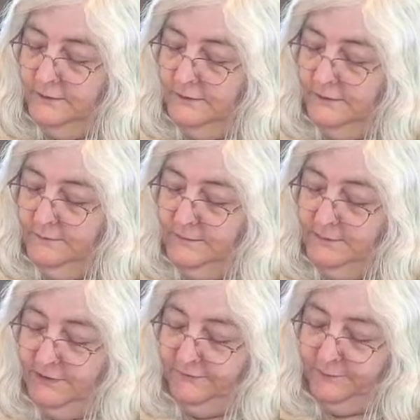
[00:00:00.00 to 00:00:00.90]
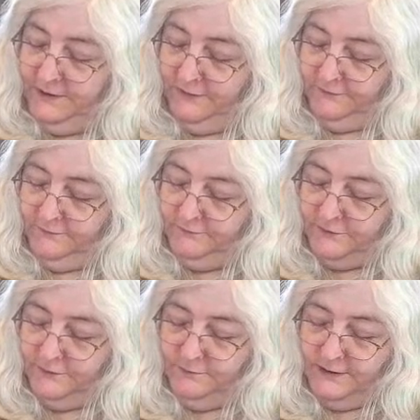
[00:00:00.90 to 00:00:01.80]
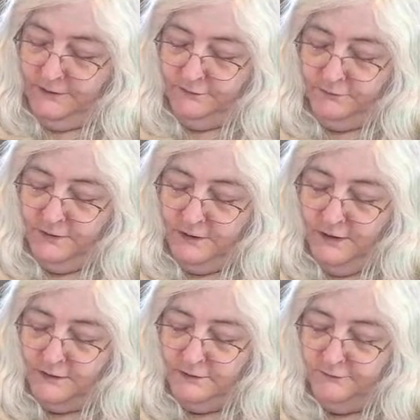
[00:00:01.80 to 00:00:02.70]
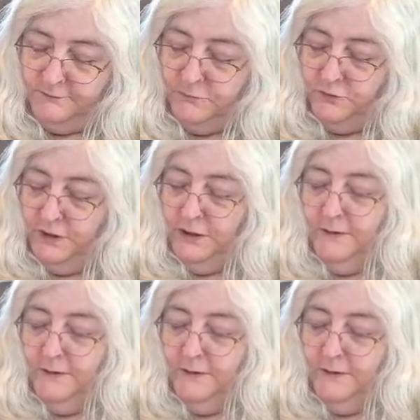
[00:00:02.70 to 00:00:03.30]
Maybe it's because I was gluing at 3 o'clock this morning.